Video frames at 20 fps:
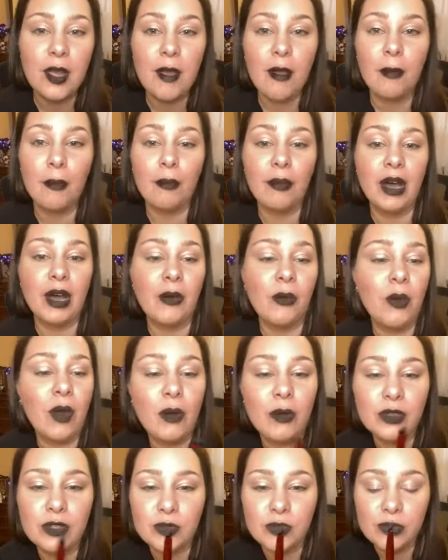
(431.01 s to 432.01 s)
but what
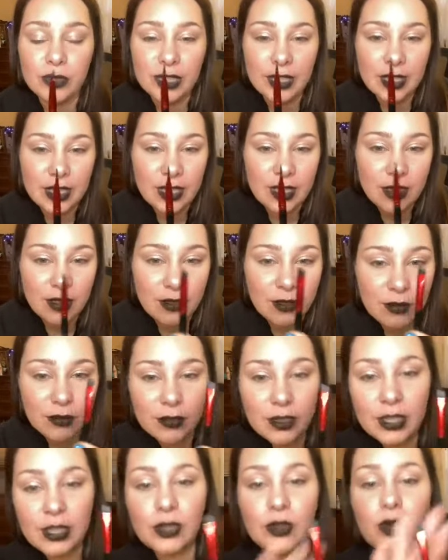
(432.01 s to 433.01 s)
was really,
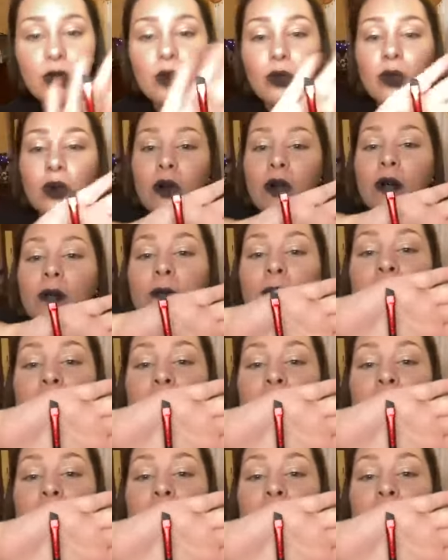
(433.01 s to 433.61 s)
really cool